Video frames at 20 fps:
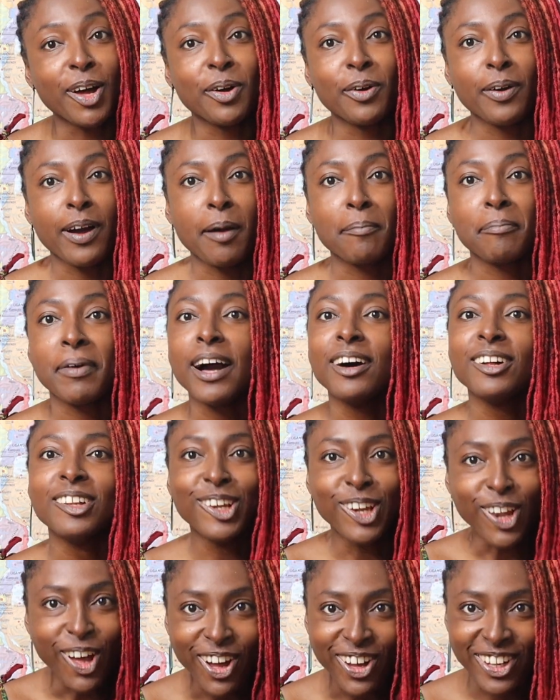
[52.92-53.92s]
About
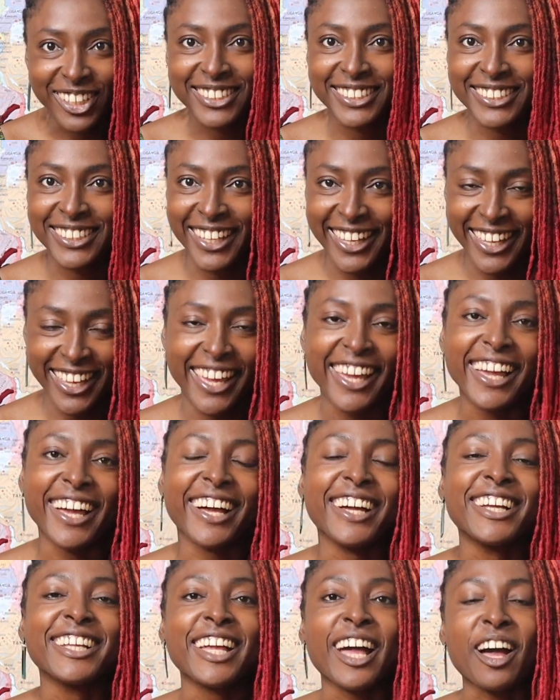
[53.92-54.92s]
locks,
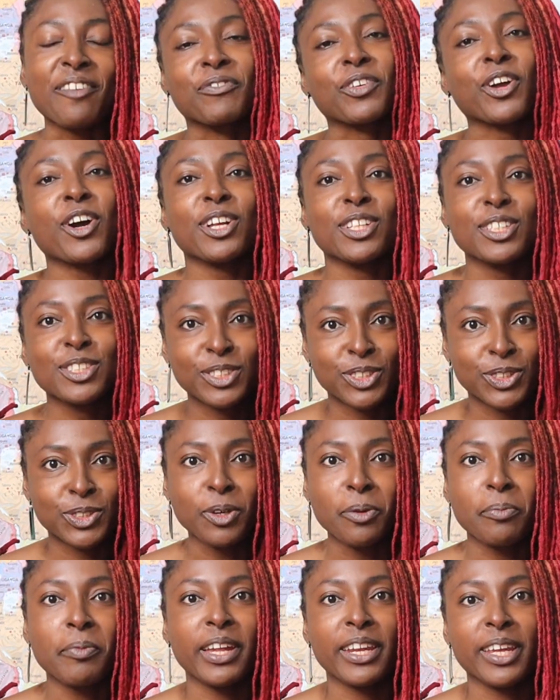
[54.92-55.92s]
I've gotten
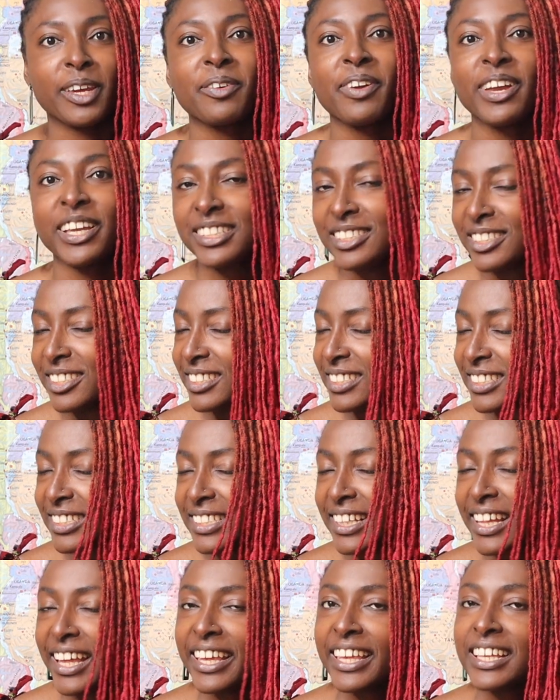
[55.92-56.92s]
so many questions.
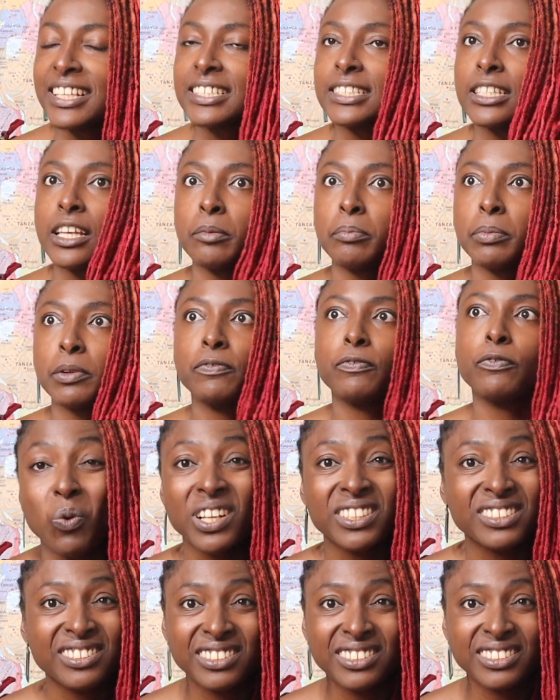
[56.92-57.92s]
Like I said before,
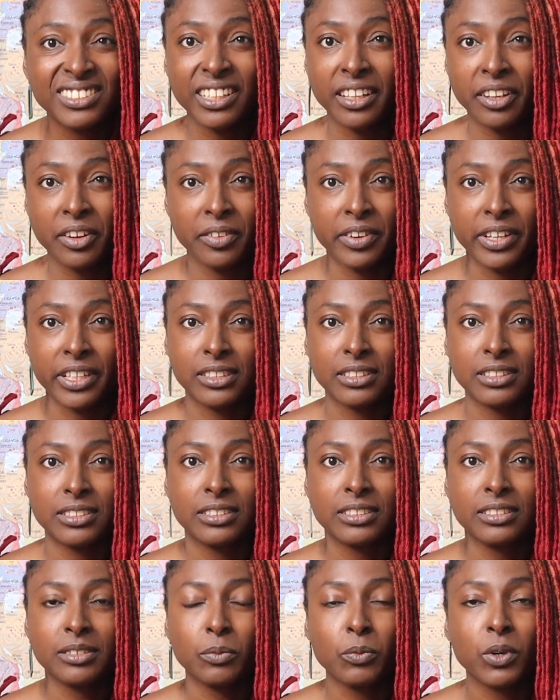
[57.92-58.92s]
what's the secret?
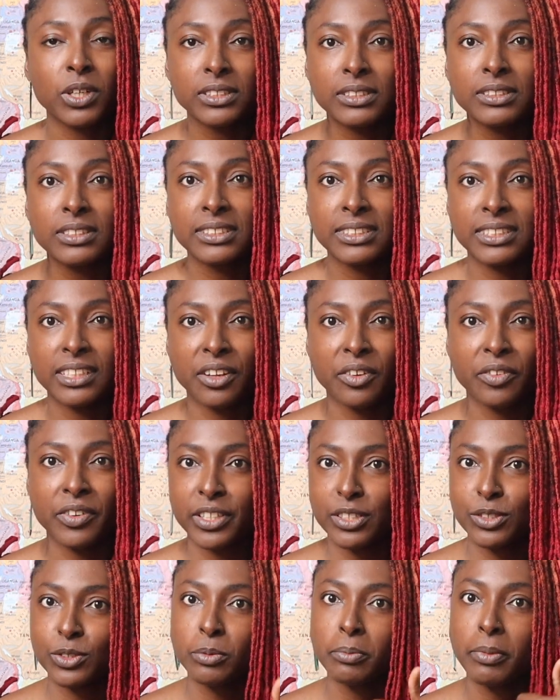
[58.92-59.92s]
What's the
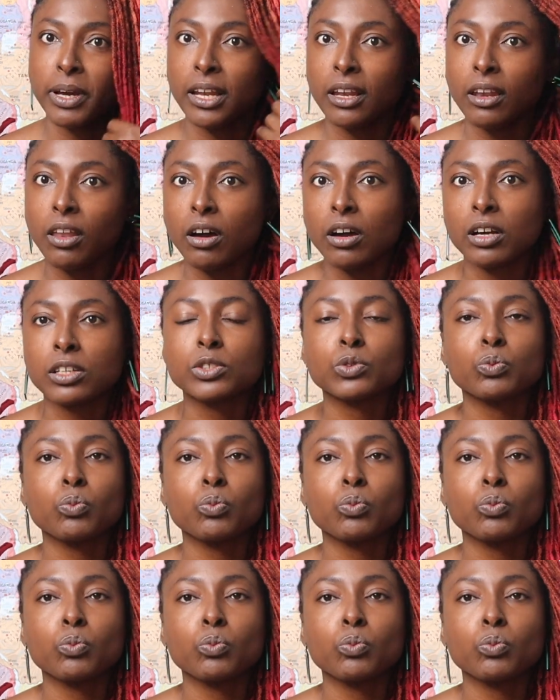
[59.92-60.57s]
secret to my locks?